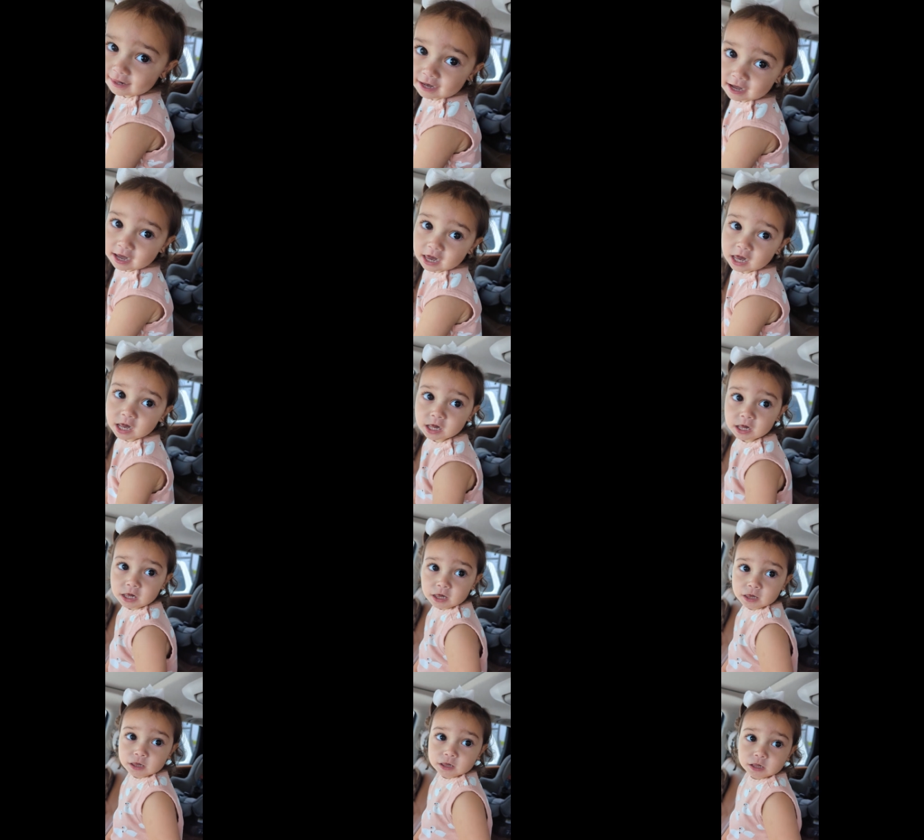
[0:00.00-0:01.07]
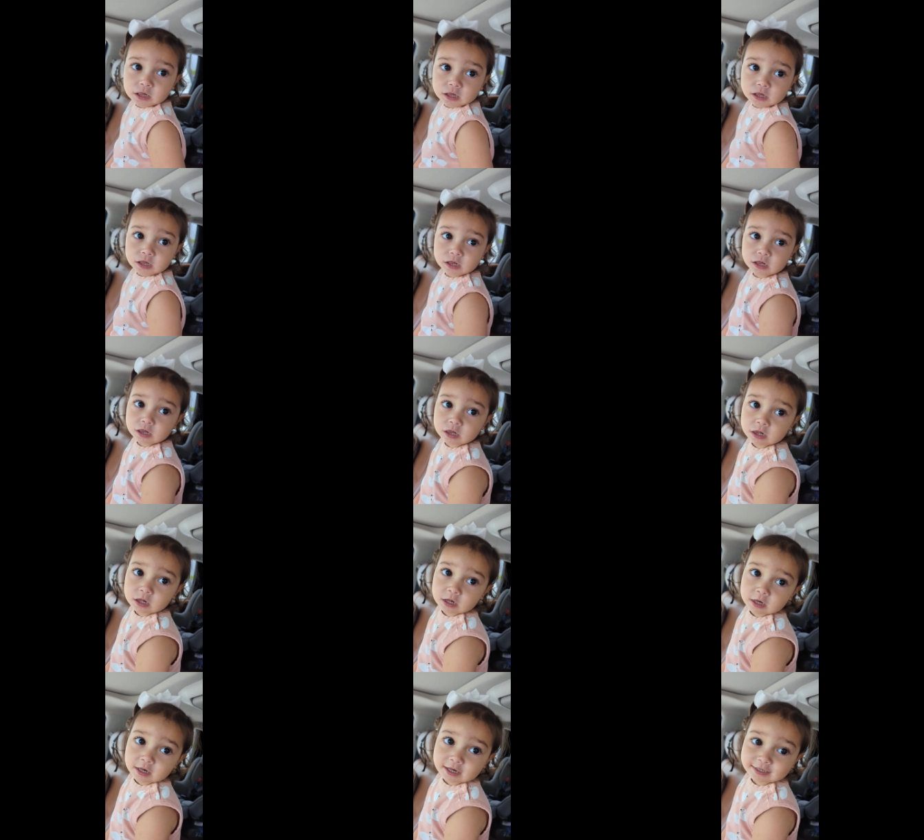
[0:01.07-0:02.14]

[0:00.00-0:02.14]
Lily, can you say dada?